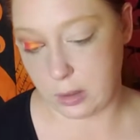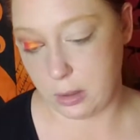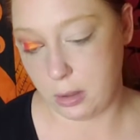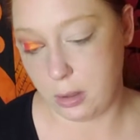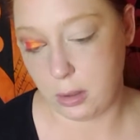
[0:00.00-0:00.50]

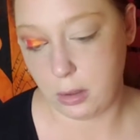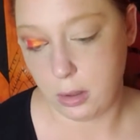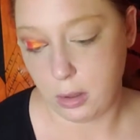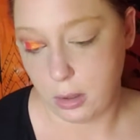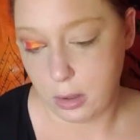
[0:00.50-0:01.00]
Okay.
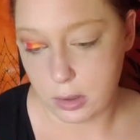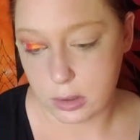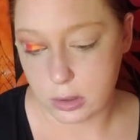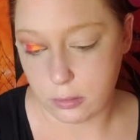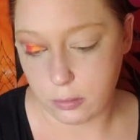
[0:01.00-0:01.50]

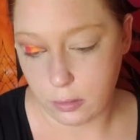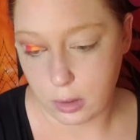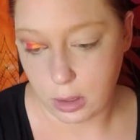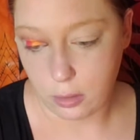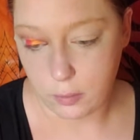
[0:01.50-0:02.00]
So now
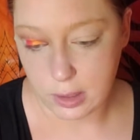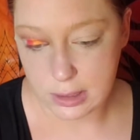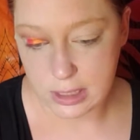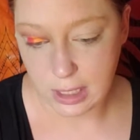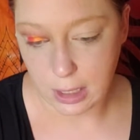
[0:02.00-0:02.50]
I'm going
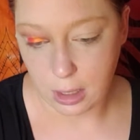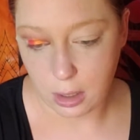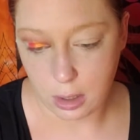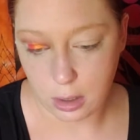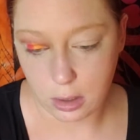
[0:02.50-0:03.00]
to
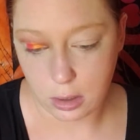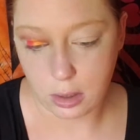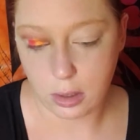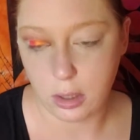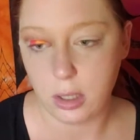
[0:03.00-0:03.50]
take,
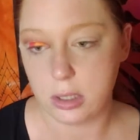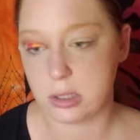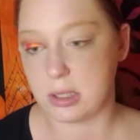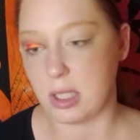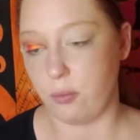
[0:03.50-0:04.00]

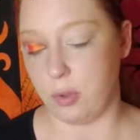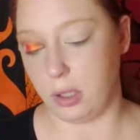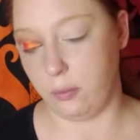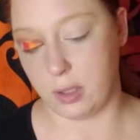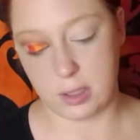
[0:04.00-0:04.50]
just because I
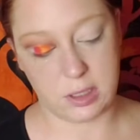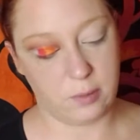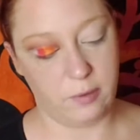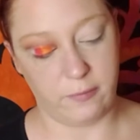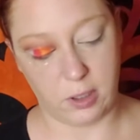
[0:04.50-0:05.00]
really want this to
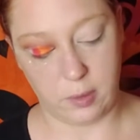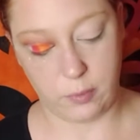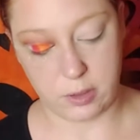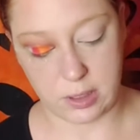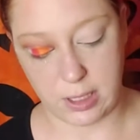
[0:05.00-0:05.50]
be very
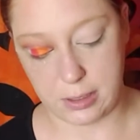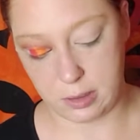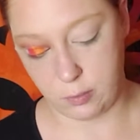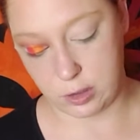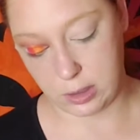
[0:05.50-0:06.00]
precise,
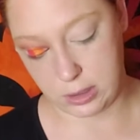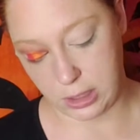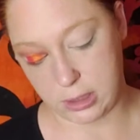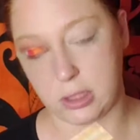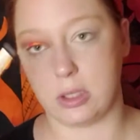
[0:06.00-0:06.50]
I'm just going to
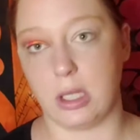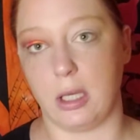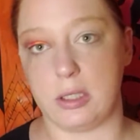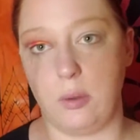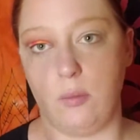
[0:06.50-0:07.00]
take this Luxie